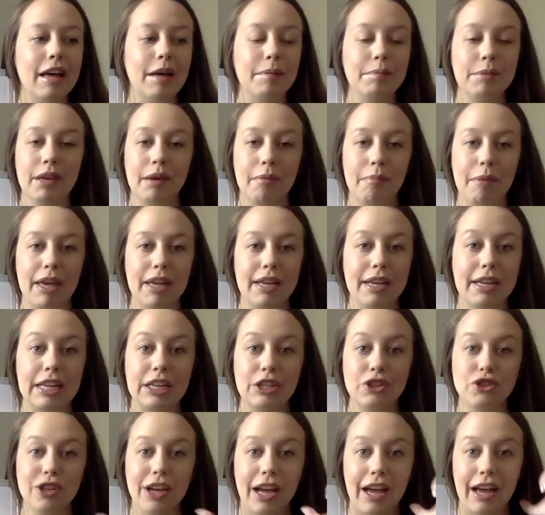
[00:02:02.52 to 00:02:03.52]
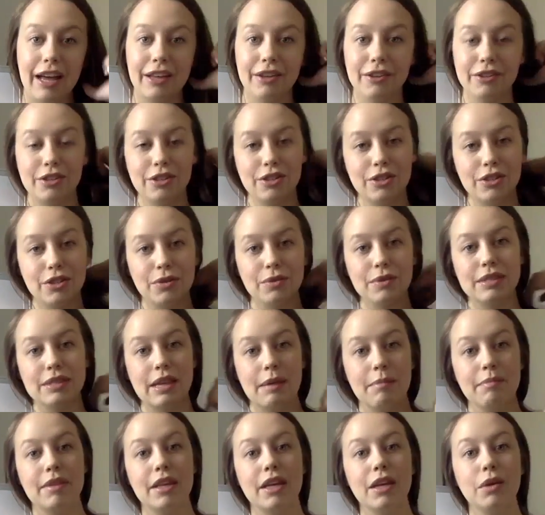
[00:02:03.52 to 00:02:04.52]
commanding a child to do
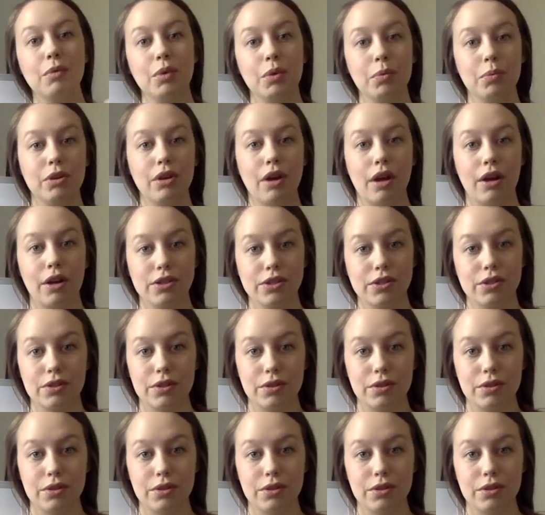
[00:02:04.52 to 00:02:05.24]
something, we would also